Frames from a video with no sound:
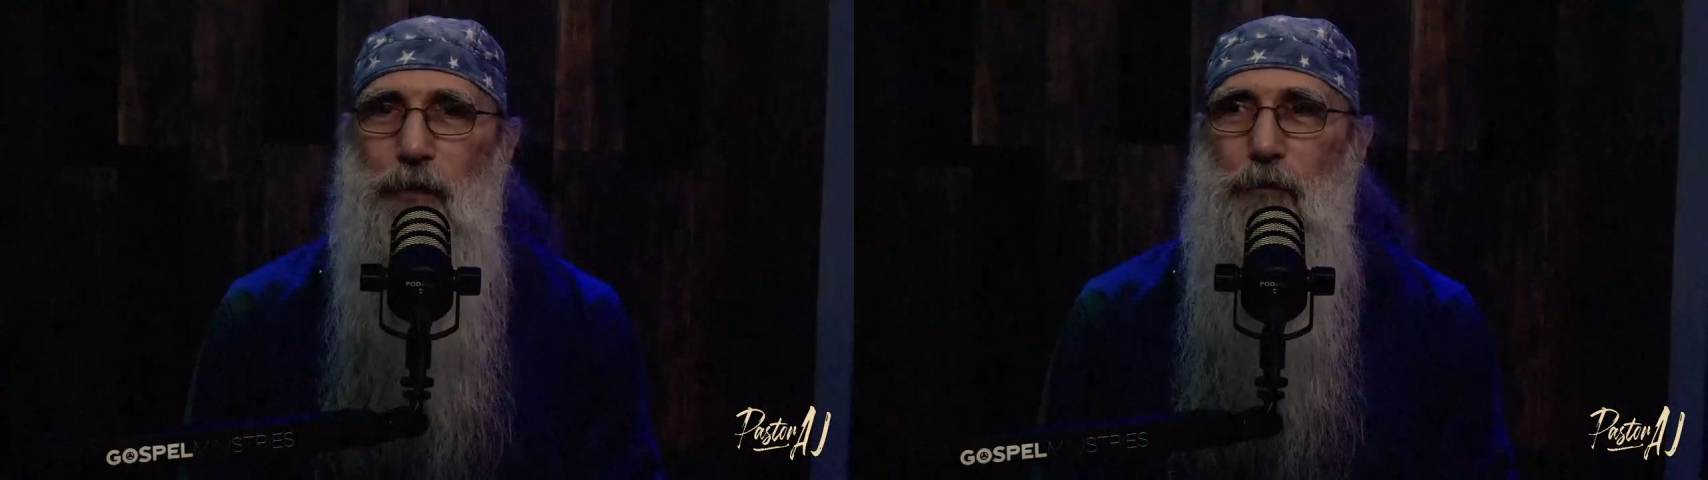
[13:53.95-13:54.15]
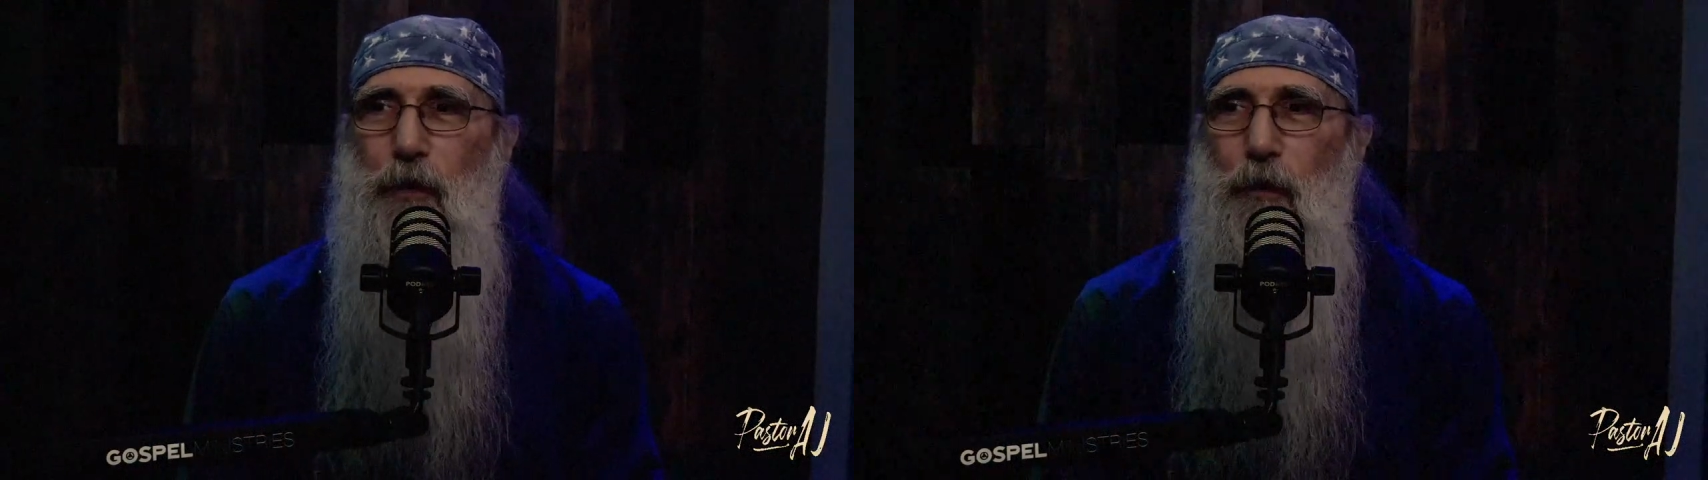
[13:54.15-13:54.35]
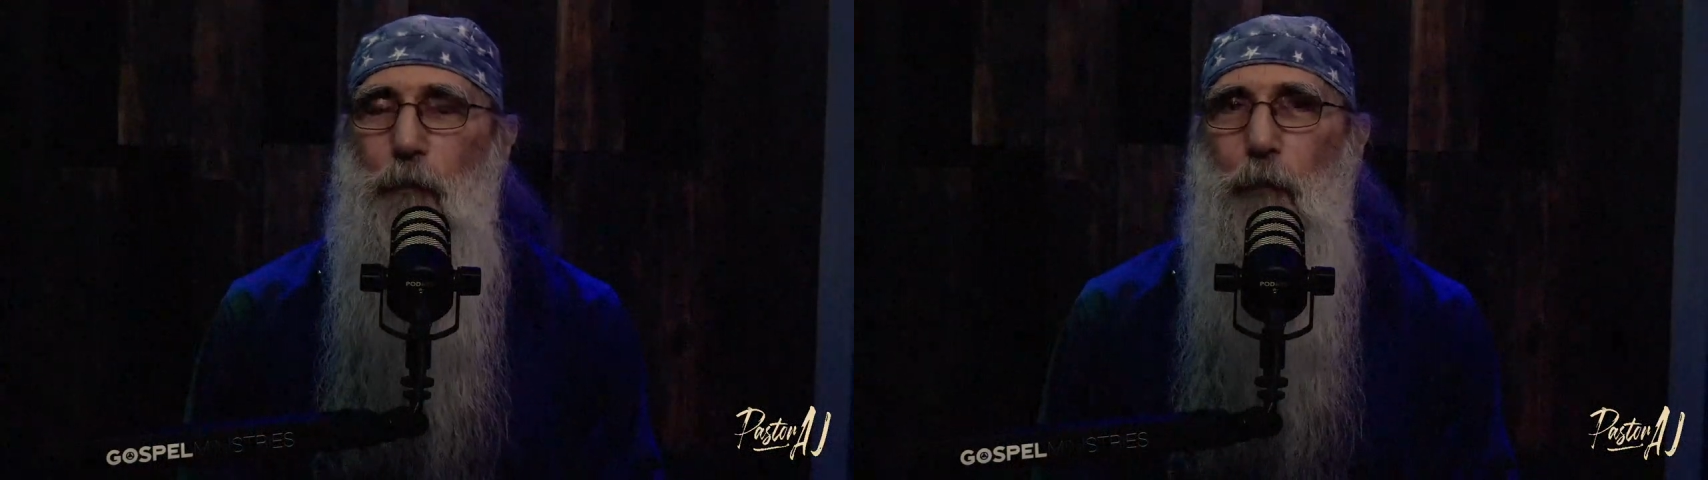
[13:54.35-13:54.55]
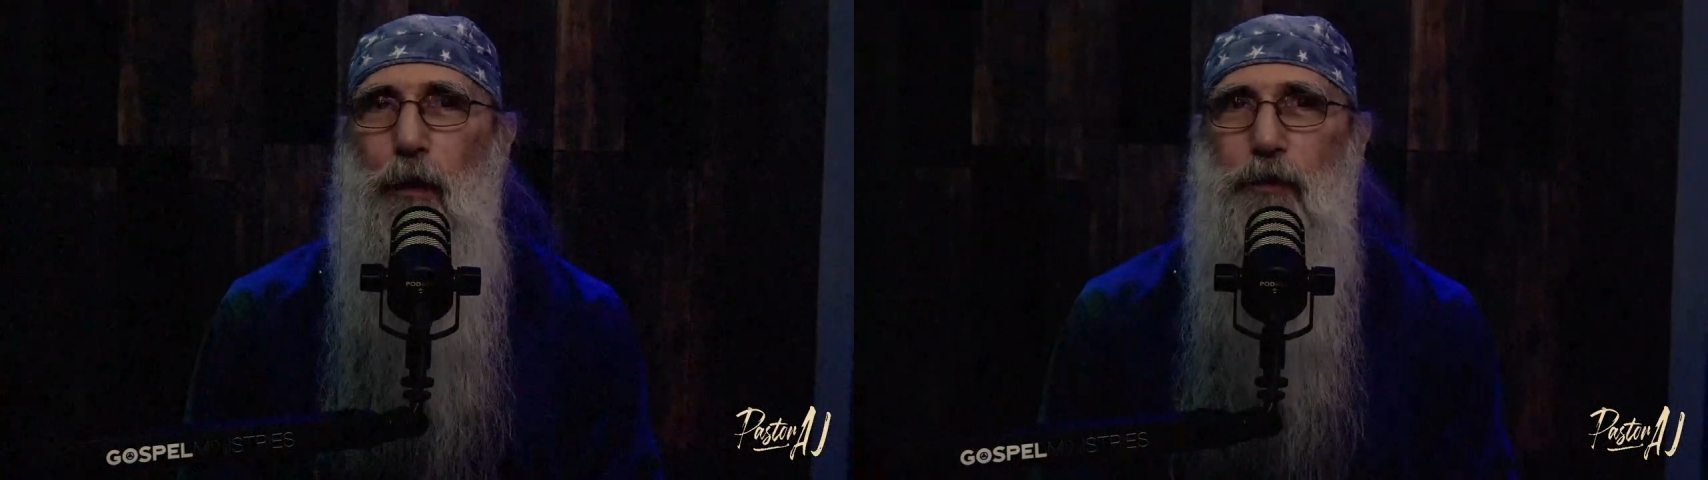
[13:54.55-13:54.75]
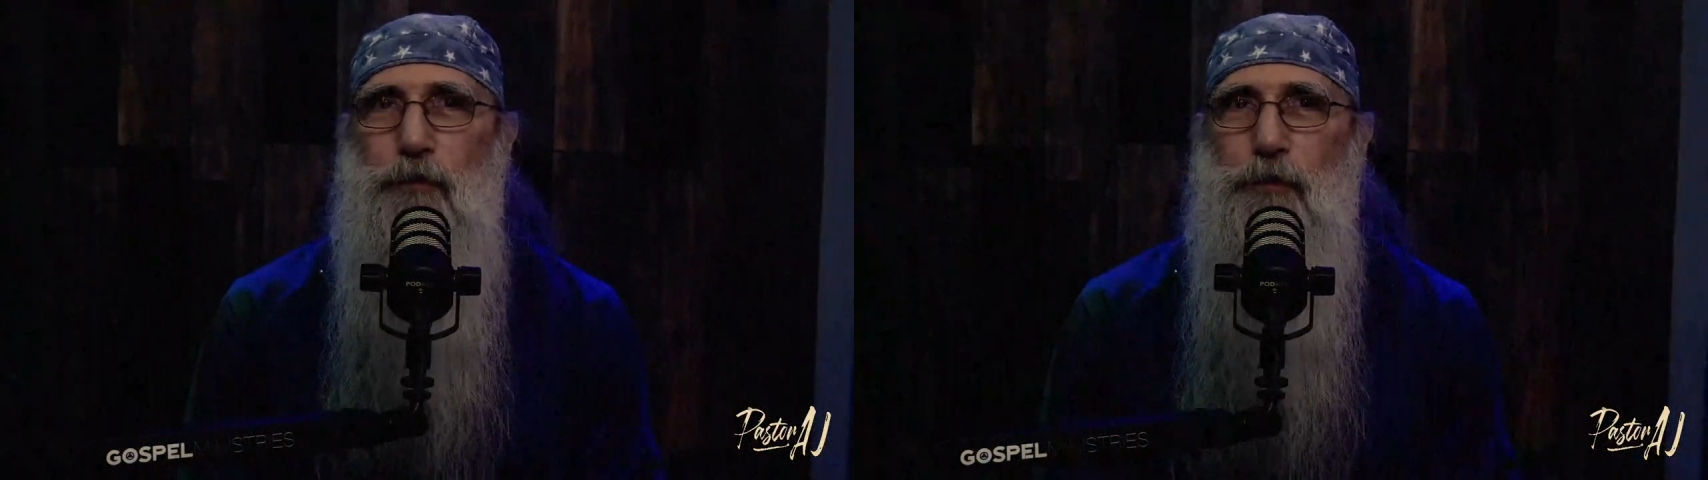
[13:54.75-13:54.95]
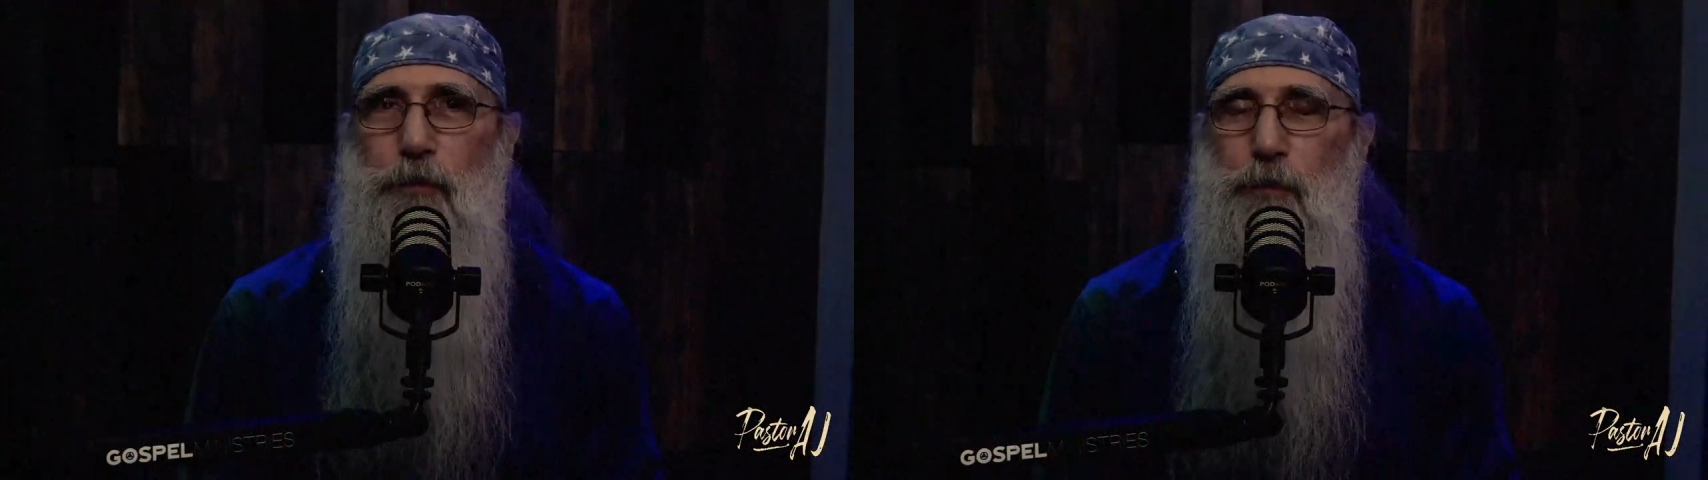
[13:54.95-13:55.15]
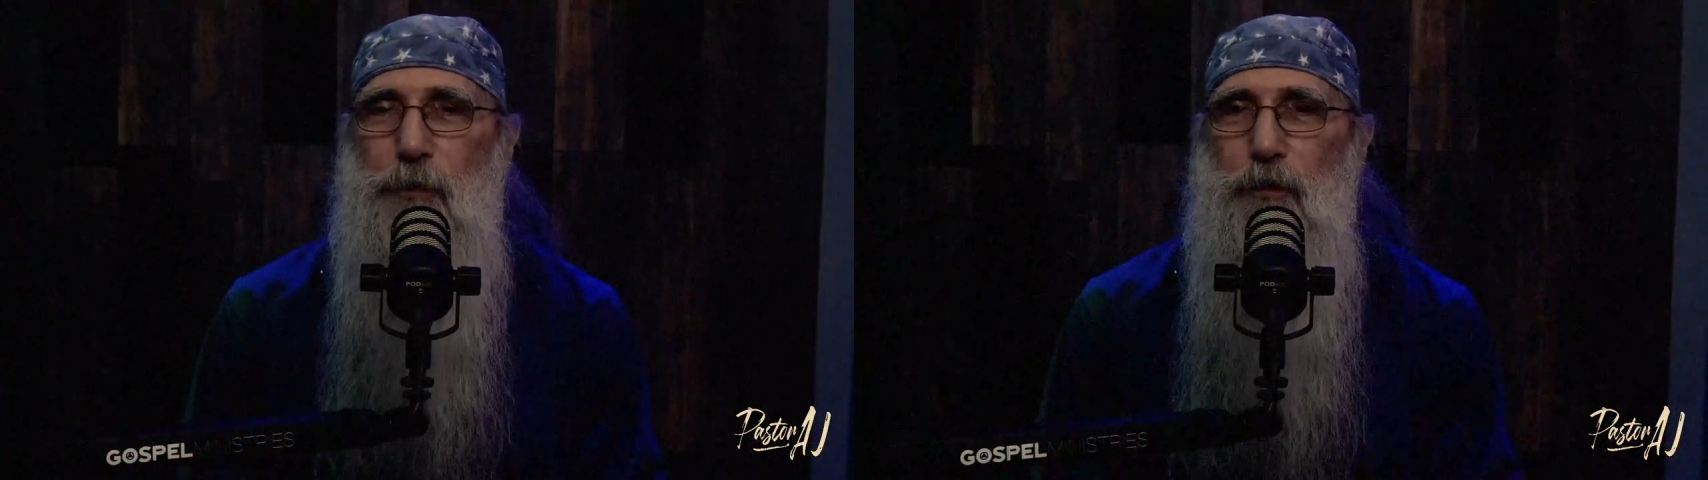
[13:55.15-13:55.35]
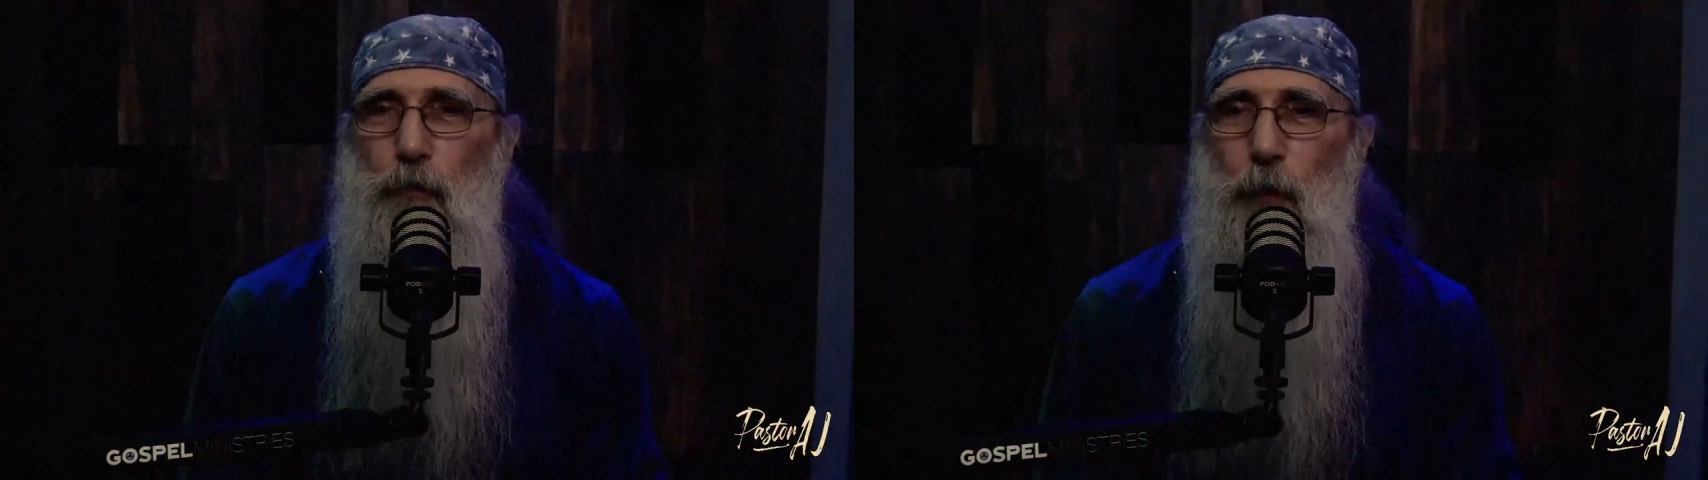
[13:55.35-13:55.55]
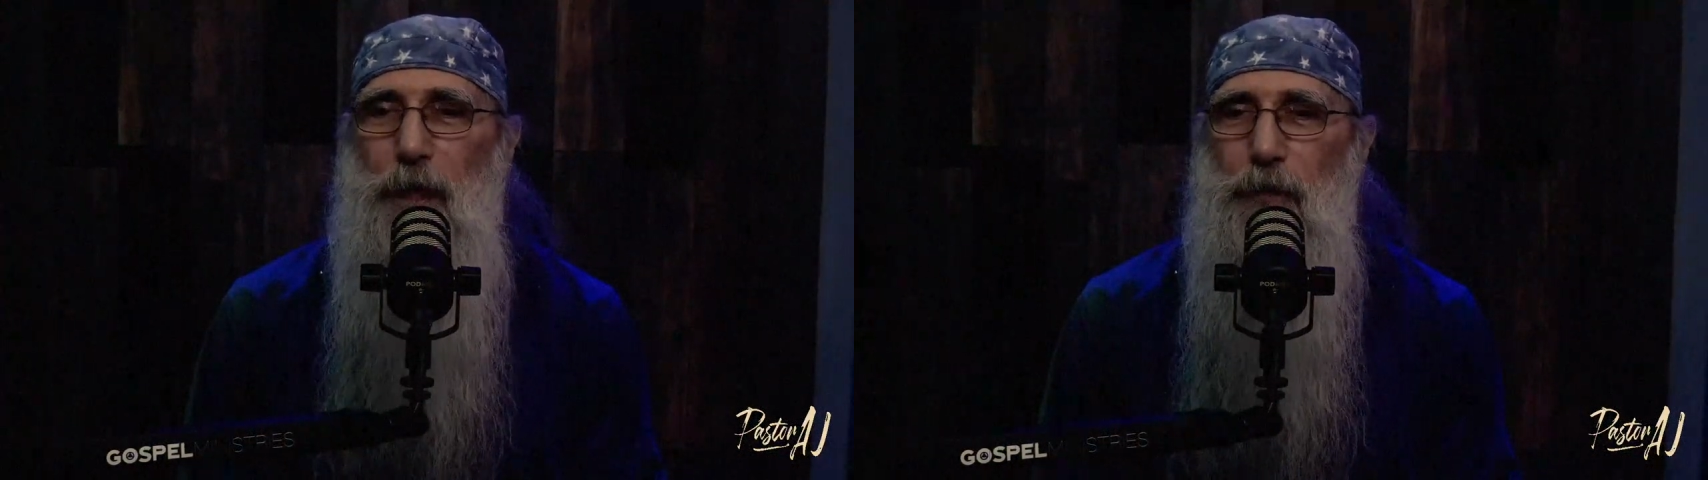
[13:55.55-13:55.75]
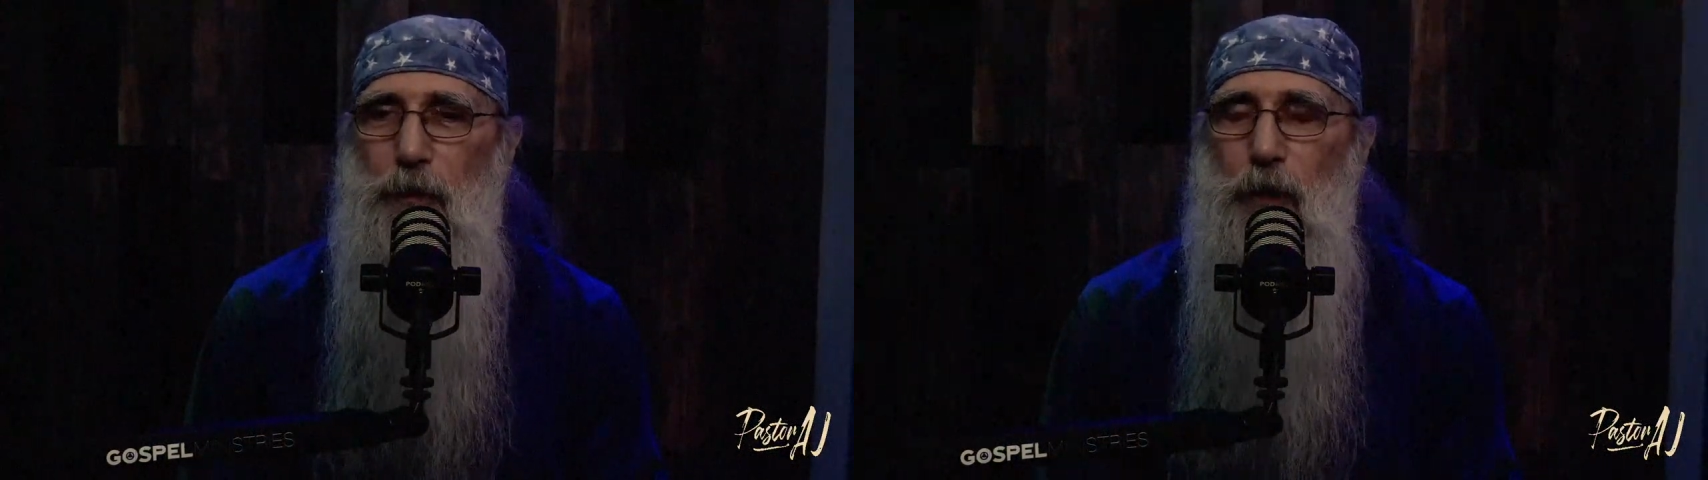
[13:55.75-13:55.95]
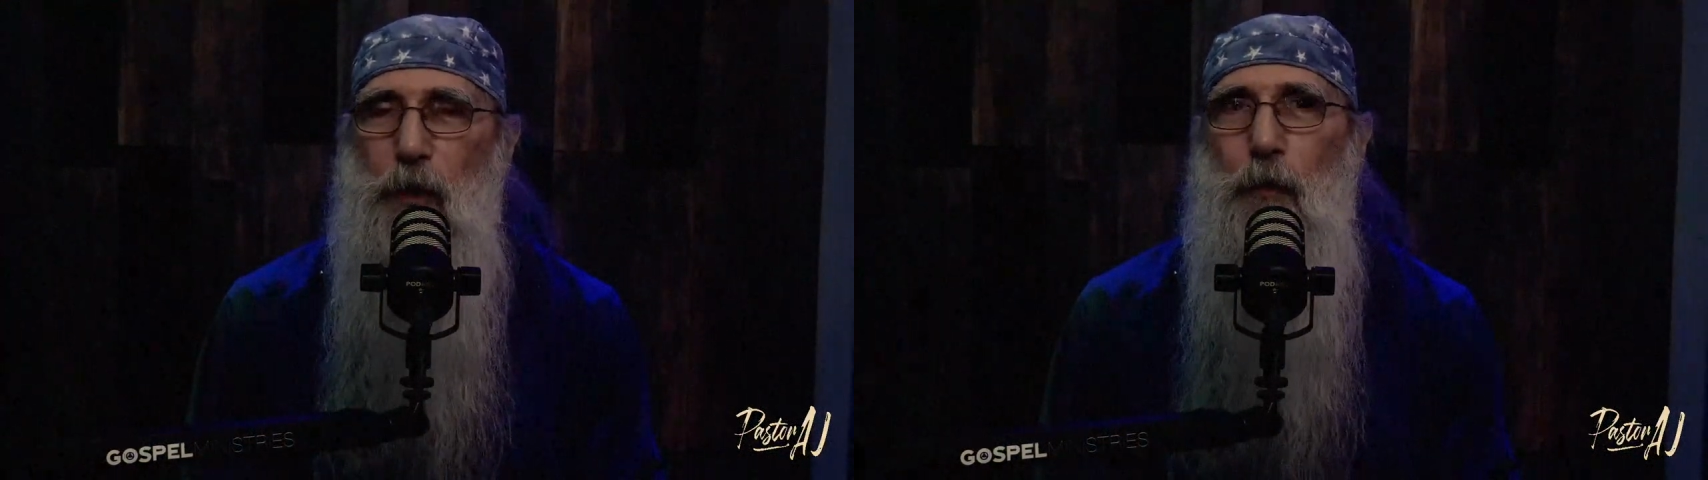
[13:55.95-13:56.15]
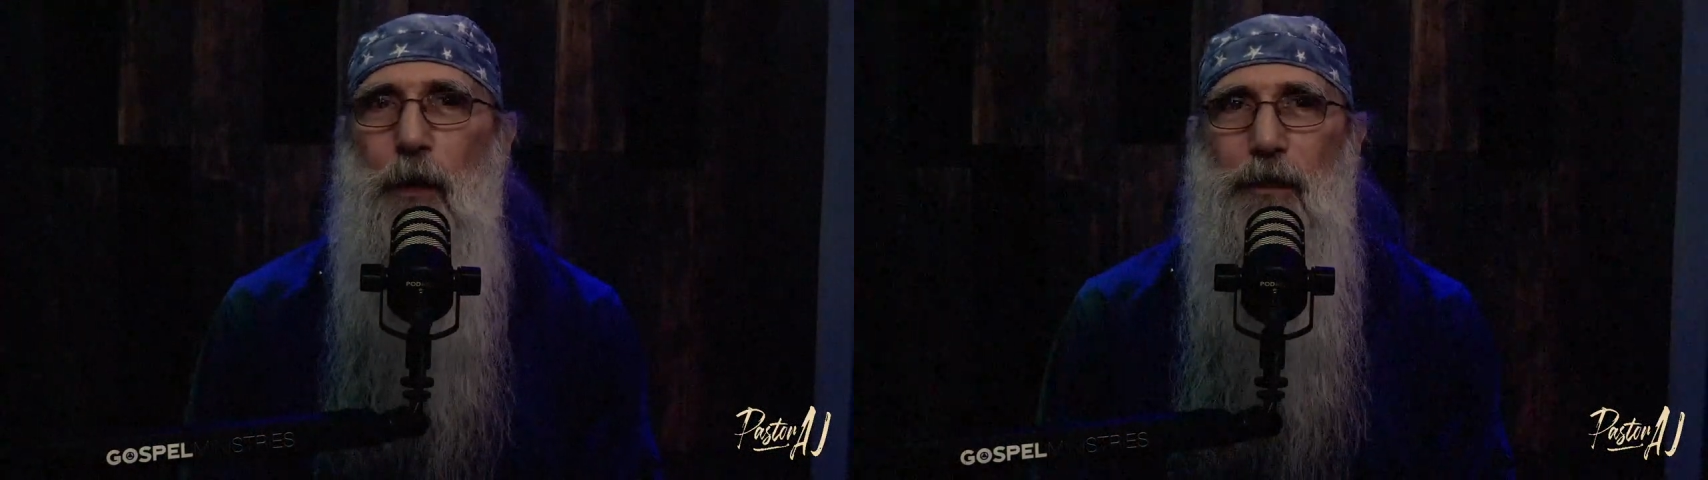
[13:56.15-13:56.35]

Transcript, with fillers: of Karl Marx was going to be the way to go,